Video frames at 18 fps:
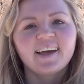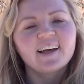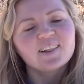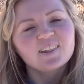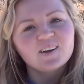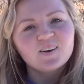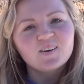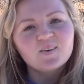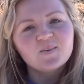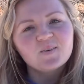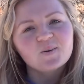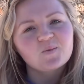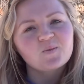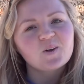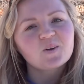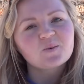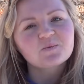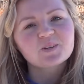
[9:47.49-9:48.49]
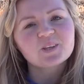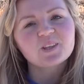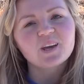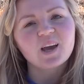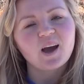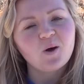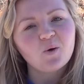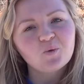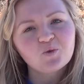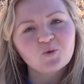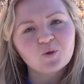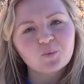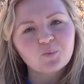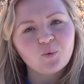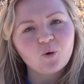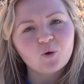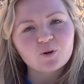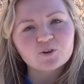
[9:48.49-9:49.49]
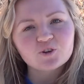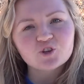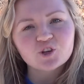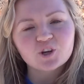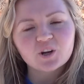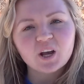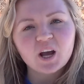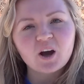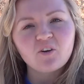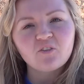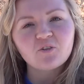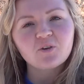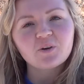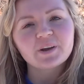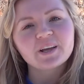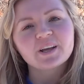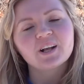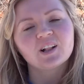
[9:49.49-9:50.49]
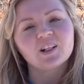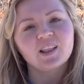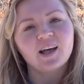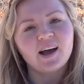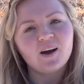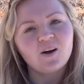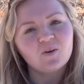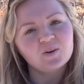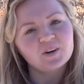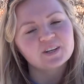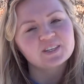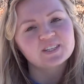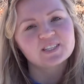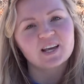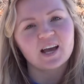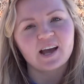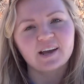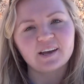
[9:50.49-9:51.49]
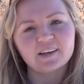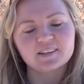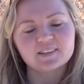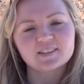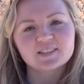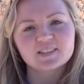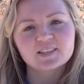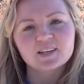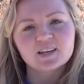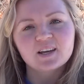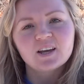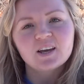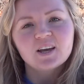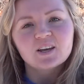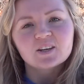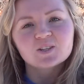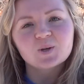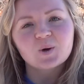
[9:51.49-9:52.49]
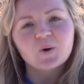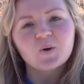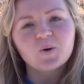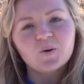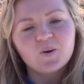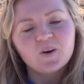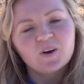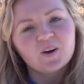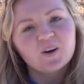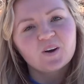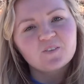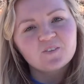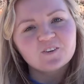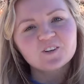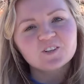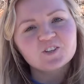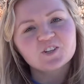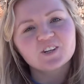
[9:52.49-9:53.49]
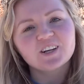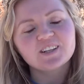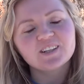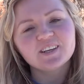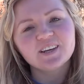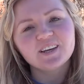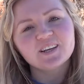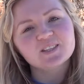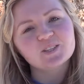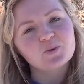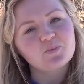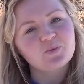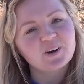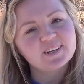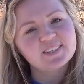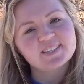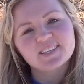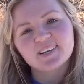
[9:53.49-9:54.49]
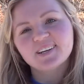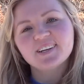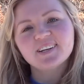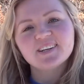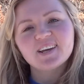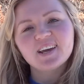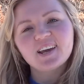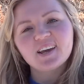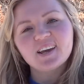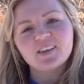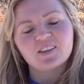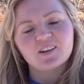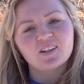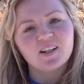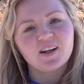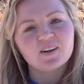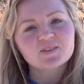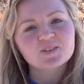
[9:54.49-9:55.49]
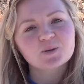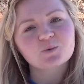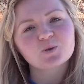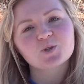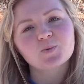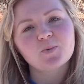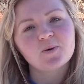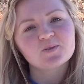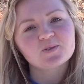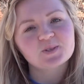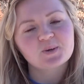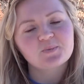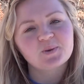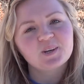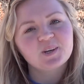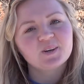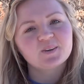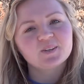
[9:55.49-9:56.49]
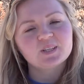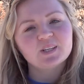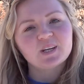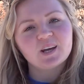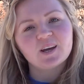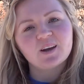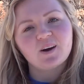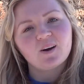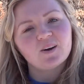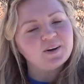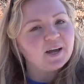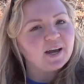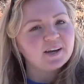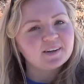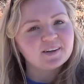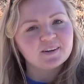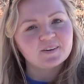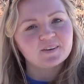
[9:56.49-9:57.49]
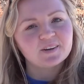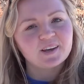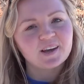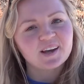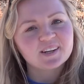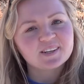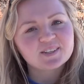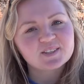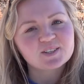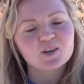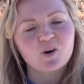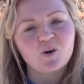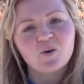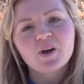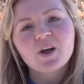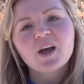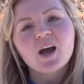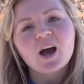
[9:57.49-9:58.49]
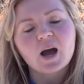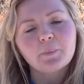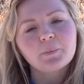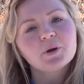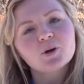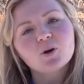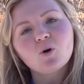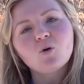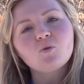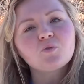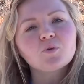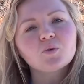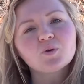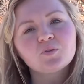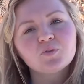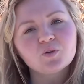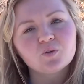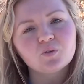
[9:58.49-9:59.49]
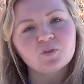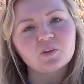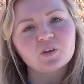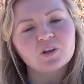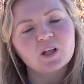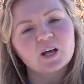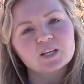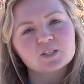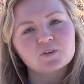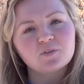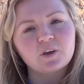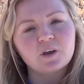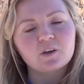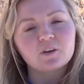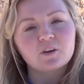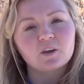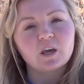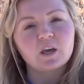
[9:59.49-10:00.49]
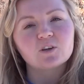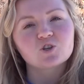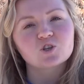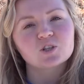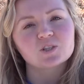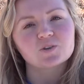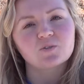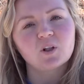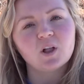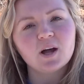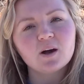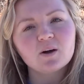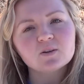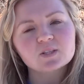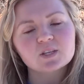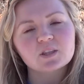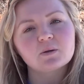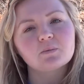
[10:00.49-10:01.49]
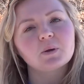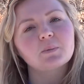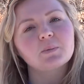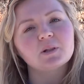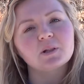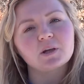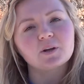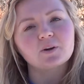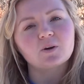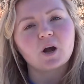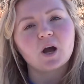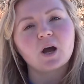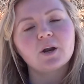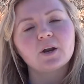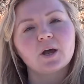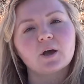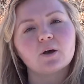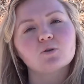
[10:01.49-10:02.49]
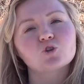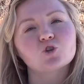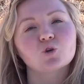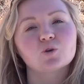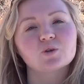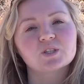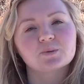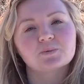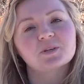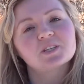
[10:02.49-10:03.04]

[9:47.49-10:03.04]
Hello and welcome to the outdoor portion covering cloud science. So Unfortunately, it's a bright sunny day. The clouds that were supposed to be here today are not here yet. So I'm going to go over with you the classifications of clouds, and then maybe later on I'll show you some